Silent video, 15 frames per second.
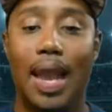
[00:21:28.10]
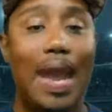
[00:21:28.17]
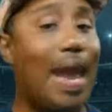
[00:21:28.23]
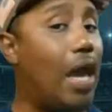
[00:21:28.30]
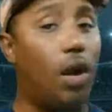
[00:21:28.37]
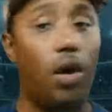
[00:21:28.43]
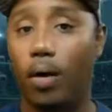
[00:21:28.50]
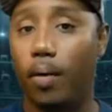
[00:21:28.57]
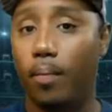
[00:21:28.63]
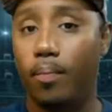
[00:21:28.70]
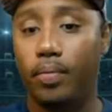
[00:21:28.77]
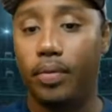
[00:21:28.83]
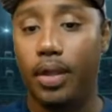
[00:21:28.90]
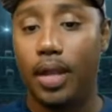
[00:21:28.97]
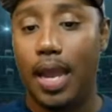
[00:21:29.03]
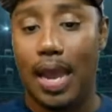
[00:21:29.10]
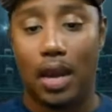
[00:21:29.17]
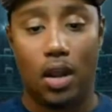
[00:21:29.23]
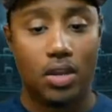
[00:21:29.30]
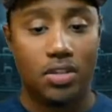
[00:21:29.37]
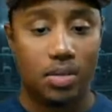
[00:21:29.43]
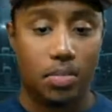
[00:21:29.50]
at all,
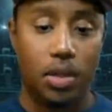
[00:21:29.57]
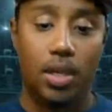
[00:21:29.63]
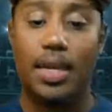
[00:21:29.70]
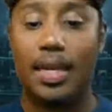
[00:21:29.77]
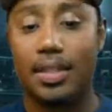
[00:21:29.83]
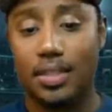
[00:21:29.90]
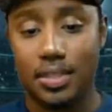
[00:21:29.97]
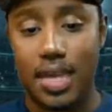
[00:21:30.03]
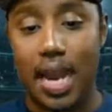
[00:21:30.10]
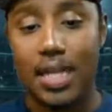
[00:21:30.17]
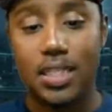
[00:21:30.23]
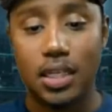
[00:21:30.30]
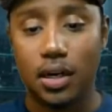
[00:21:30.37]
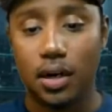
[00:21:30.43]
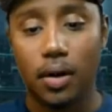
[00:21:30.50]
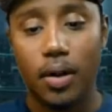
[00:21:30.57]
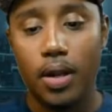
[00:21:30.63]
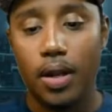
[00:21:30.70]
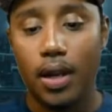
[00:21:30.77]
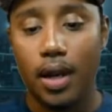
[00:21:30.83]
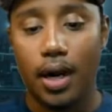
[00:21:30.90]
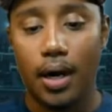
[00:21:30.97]
as I'm looking at the stats here.
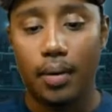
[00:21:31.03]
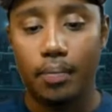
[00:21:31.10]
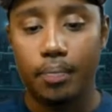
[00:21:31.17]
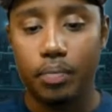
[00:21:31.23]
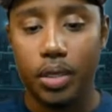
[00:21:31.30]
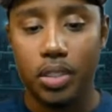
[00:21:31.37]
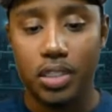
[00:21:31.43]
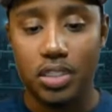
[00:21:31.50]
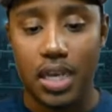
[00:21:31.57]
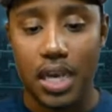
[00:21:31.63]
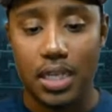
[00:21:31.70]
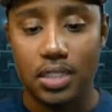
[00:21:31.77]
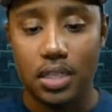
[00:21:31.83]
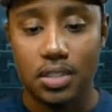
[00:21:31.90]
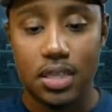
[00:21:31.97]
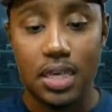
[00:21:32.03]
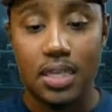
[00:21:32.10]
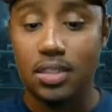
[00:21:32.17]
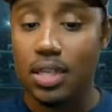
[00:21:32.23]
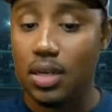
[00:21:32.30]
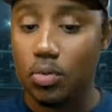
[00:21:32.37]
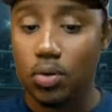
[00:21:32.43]
But the
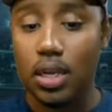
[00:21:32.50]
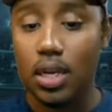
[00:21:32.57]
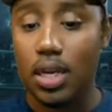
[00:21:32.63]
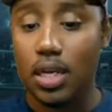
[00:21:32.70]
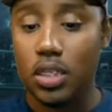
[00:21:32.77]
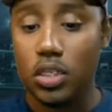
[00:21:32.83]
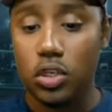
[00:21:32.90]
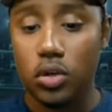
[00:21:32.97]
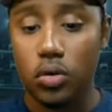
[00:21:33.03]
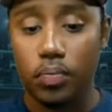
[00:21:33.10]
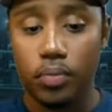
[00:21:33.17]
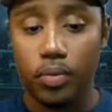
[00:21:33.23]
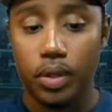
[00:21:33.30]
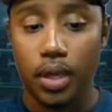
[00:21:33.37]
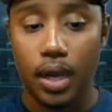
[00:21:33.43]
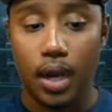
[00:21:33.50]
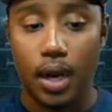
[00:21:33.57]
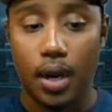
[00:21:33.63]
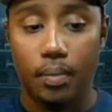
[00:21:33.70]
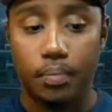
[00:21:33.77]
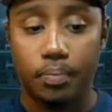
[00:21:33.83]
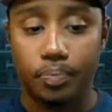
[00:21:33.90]
Saints did what they needed to
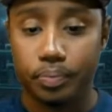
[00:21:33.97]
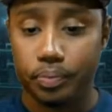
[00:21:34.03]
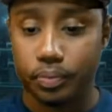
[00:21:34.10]
do.